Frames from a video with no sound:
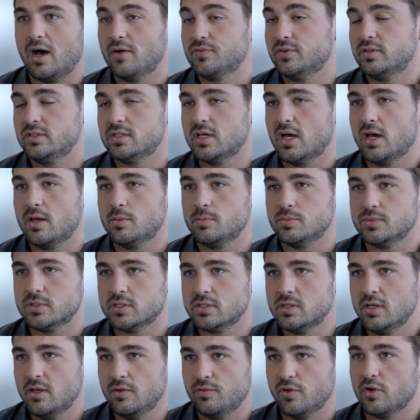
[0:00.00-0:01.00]

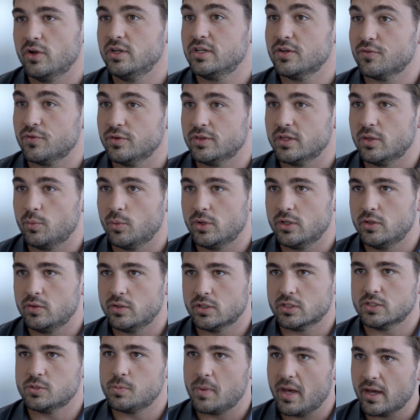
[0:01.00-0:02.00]
oftentimes very different than what you'd
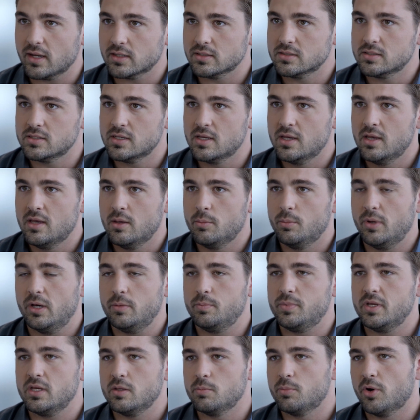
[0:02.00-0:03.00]
expect,
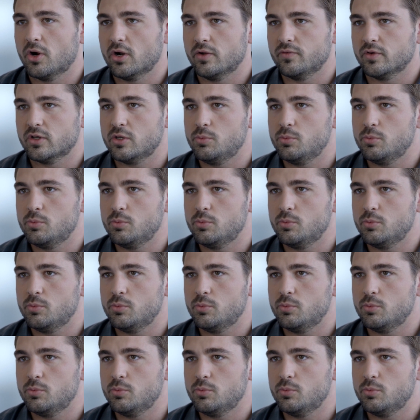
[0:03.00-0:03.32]
but being part of